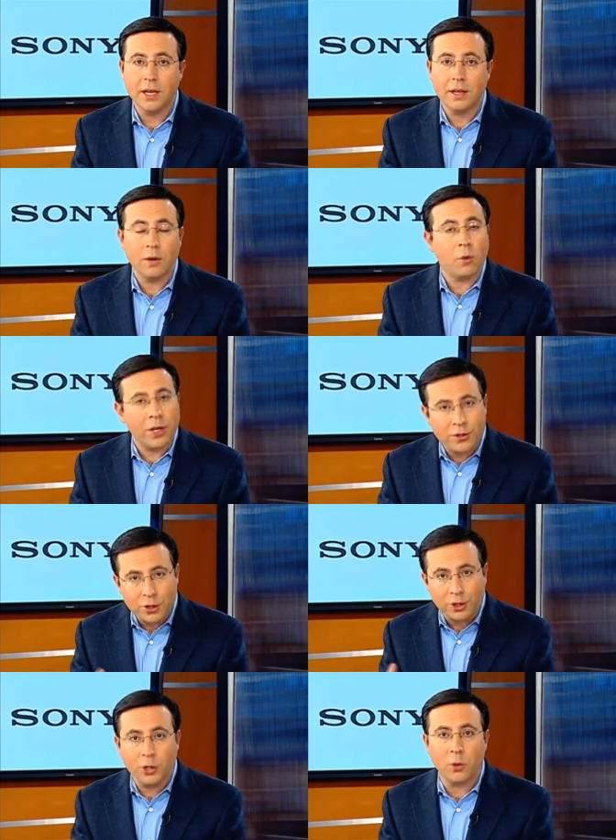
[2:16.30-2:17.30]
there were
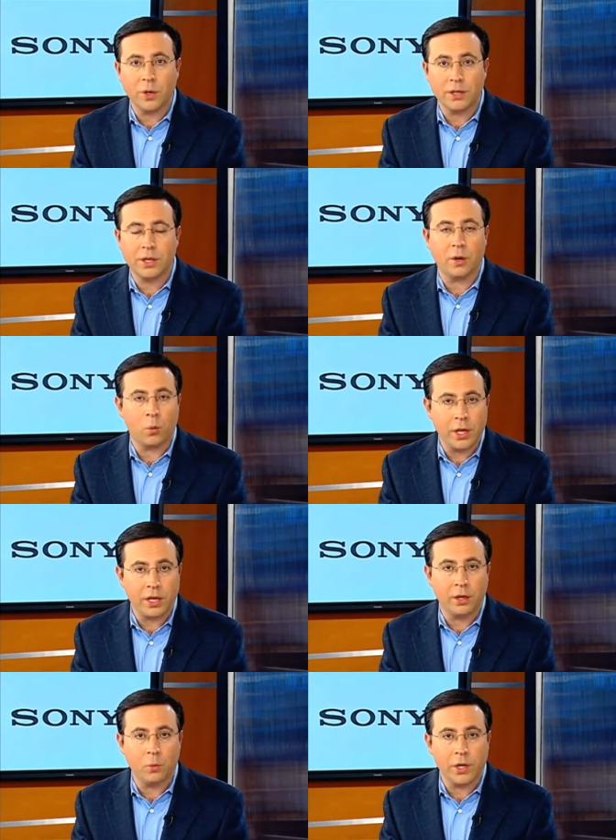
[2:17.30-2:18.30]
insecurities there week
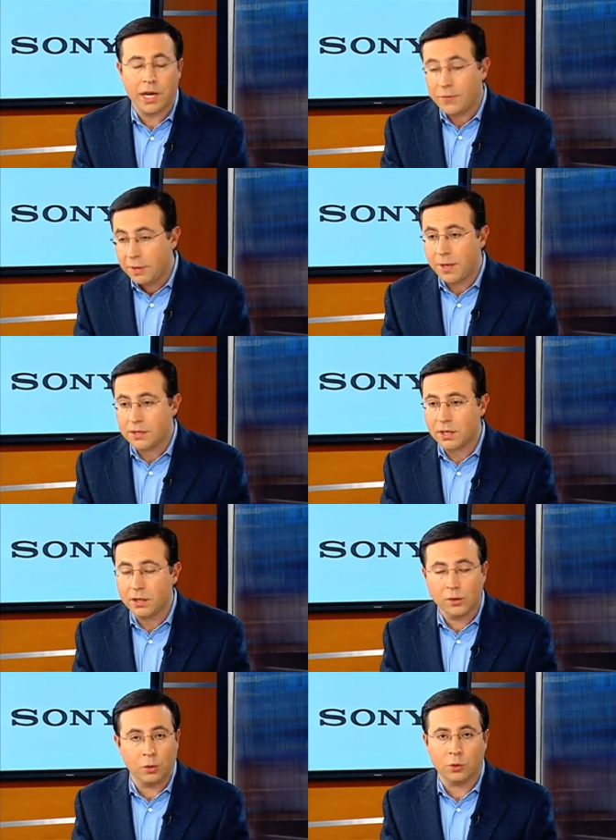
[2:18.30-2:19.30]
in and week out. They
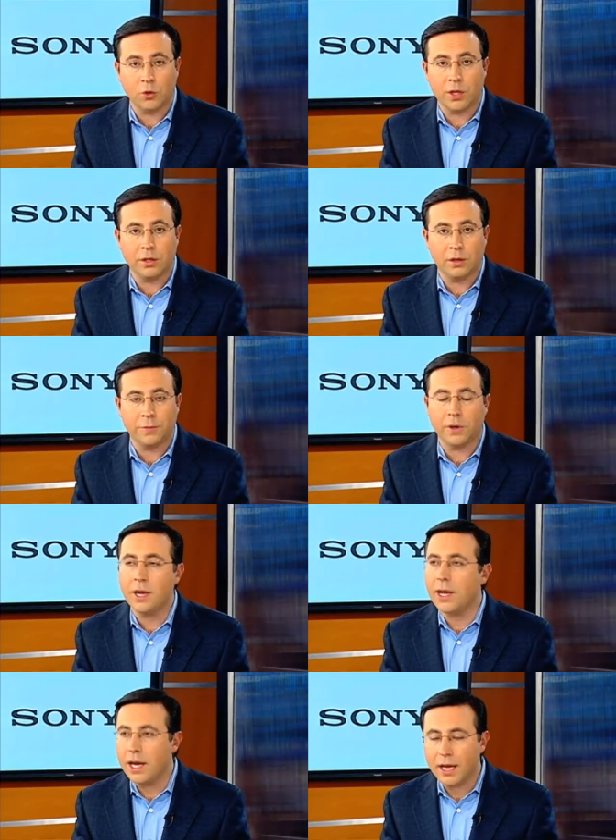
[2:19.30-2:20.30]
basically told Trent Dilfer,
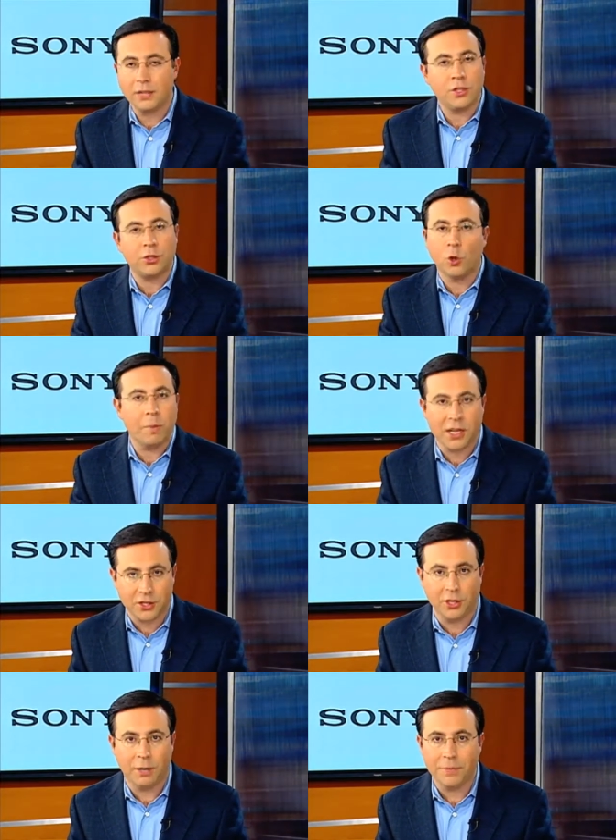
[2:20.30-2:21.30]
hey, just don't mess
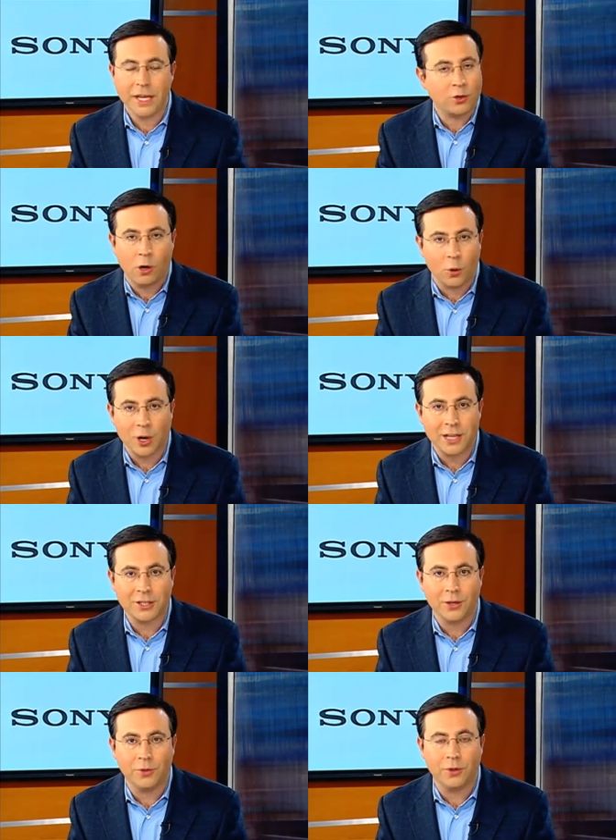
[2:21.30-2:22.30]
it up. That's all we're
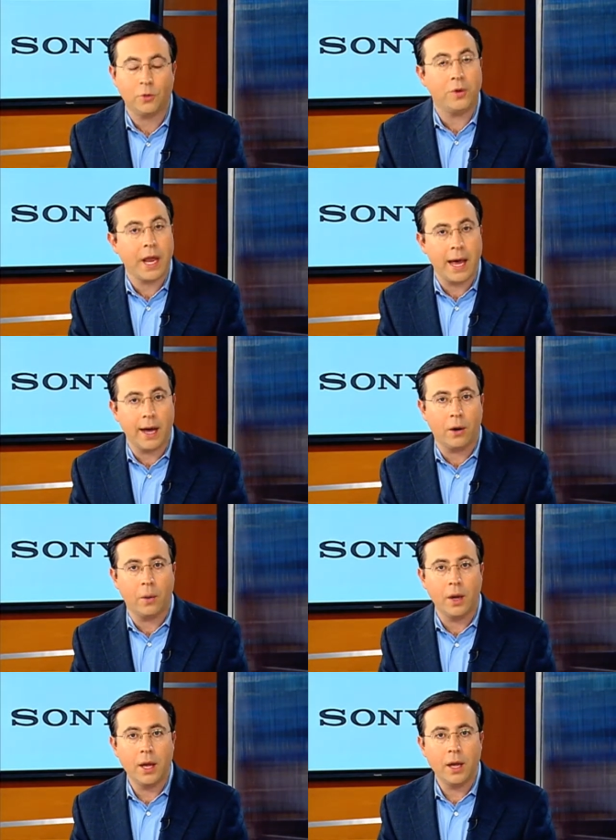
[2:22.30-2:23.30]
asking you to do. Now,
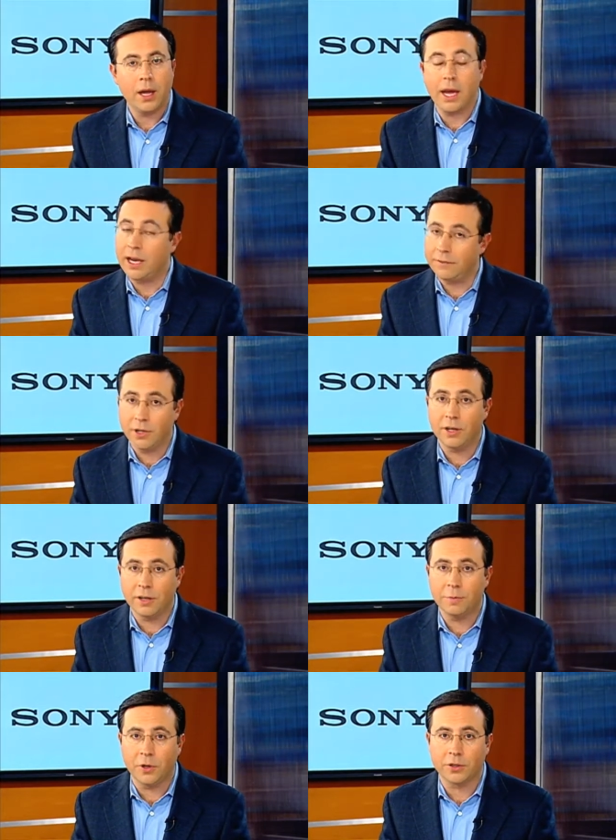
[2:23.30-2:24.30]
and I've done
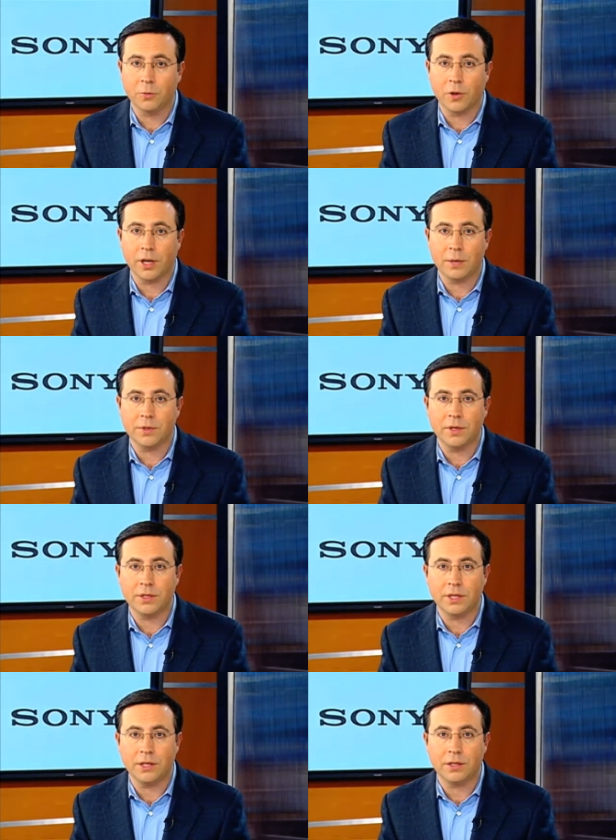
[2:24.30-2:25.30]
enough Baltimore games this
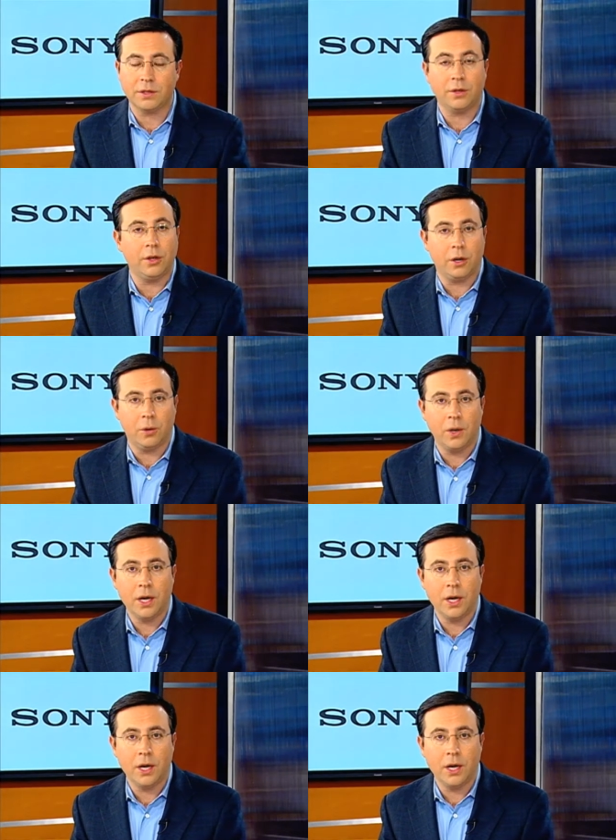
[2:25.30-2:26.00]
season to know